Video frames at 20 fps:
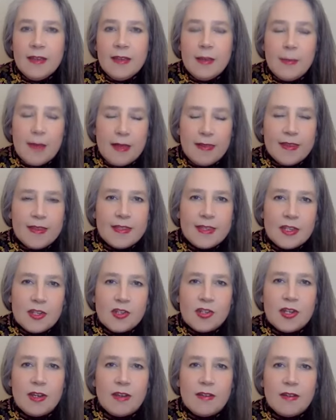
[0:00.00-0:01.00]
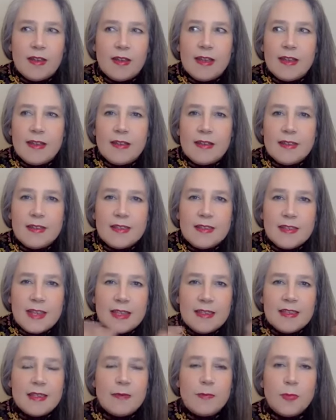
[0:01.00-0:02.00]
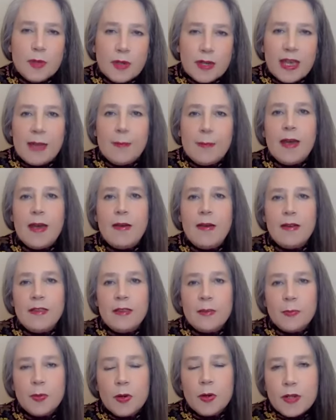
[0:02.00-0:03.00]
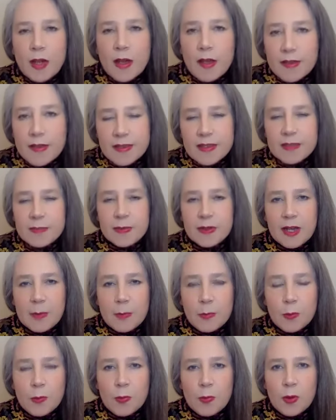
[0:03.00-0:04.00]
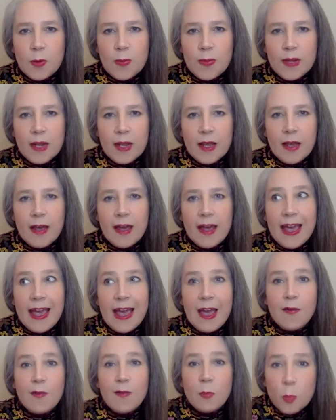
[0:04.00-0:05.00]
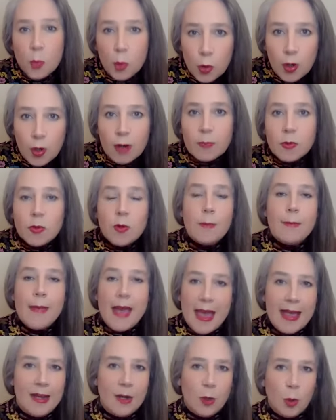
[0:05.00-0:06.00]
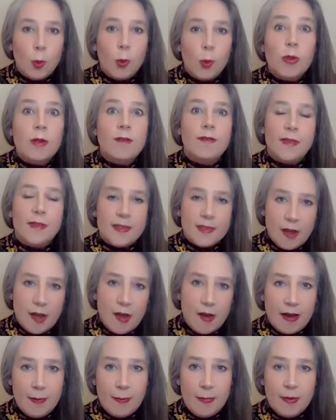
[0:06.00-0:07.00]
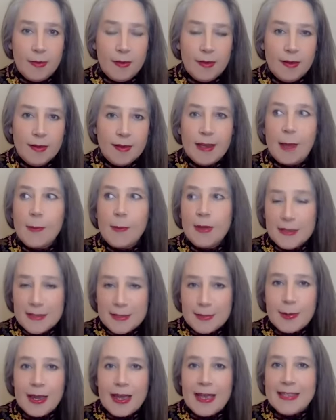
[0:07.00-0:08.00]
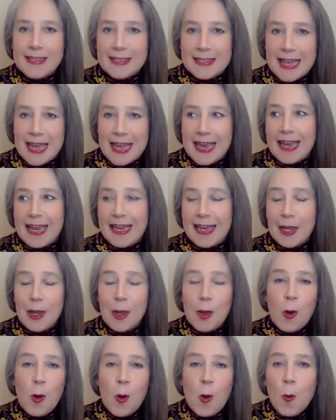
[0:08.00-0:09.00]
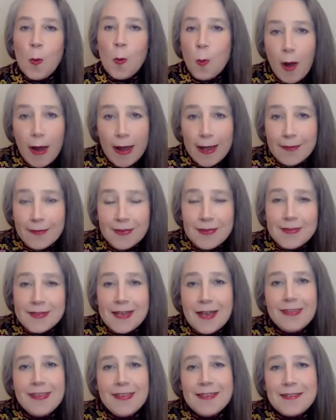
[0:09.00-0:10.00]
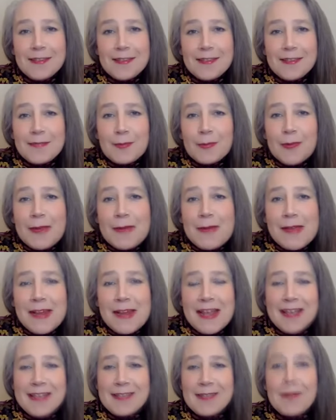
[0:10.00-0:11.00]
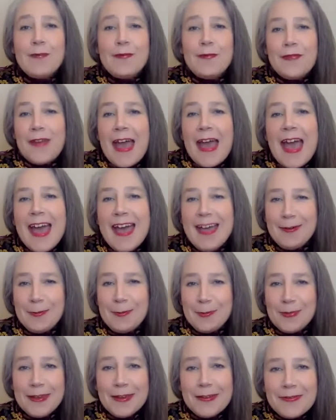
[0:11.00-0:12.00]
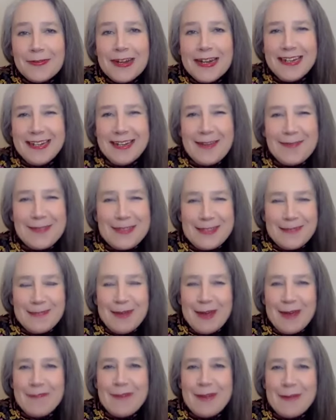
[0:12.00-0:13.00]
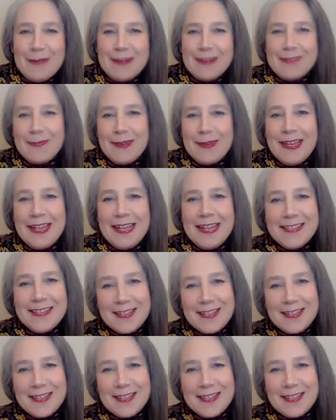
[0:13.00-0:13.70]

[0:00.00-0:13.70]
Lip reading: about this issue, like since the book came out and the podcast has become more popular, I have more and more men all of the time coming to it and saying, why have you done this just for women? It's not fair. We are really nervous about public speaking